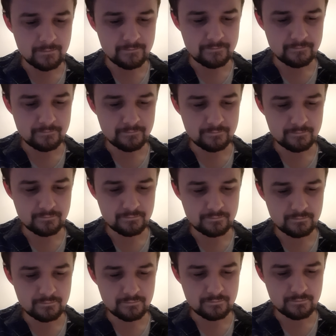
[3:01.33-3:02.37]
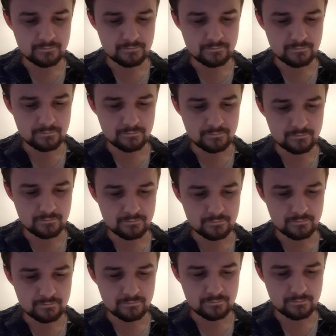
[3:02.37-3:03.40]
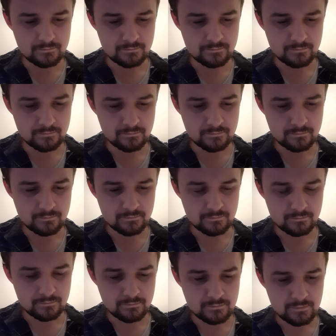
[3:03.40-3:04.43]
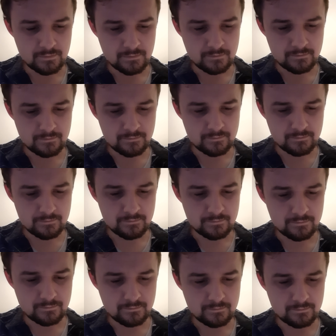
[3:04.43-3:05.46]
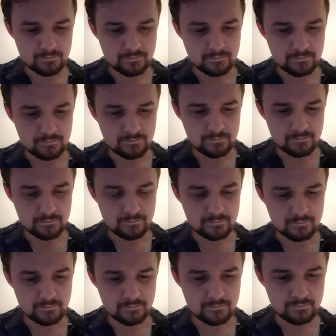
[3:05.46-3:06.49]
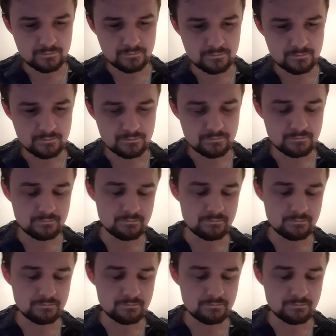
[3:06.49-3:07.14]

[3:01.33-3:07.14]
(no one is talking)